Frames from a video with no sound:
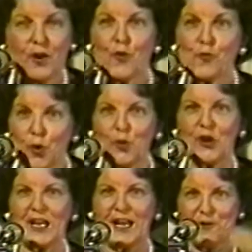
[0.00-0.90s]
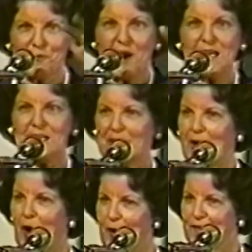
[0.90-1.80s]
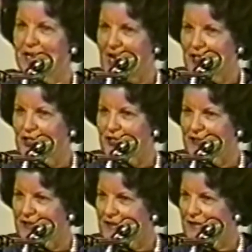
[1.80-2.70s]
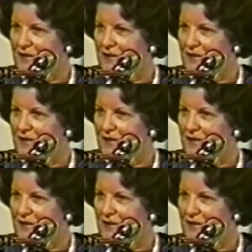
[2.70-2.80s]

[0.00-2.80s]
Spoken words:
ruling and reigning over nations.